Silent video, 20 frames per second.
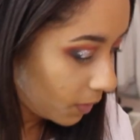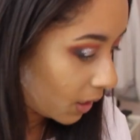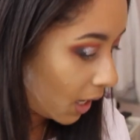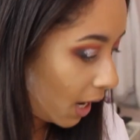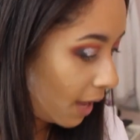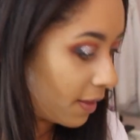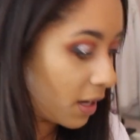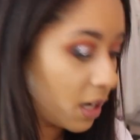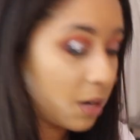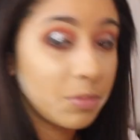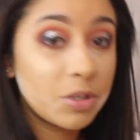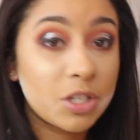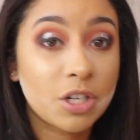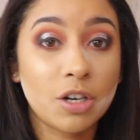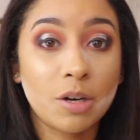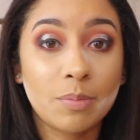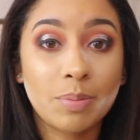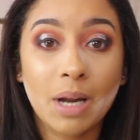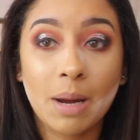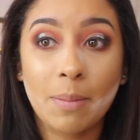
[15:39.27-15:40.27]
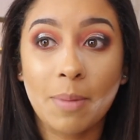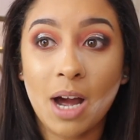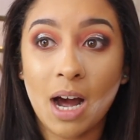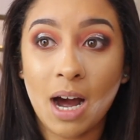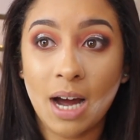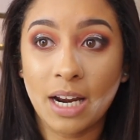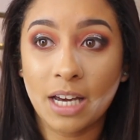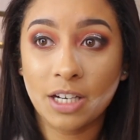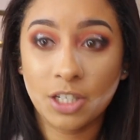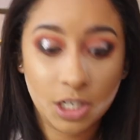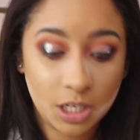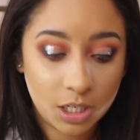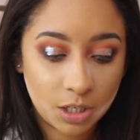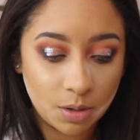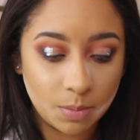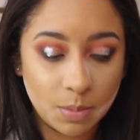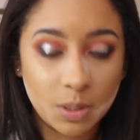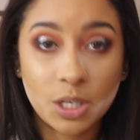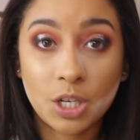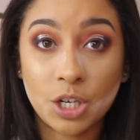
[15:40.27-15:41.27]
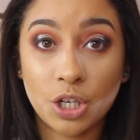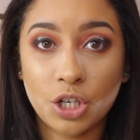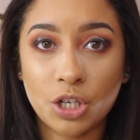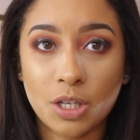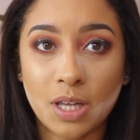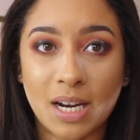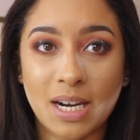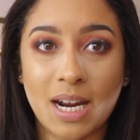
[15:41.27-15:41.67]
And then I'm just going to apply my eyelashes, so I'm just going to do that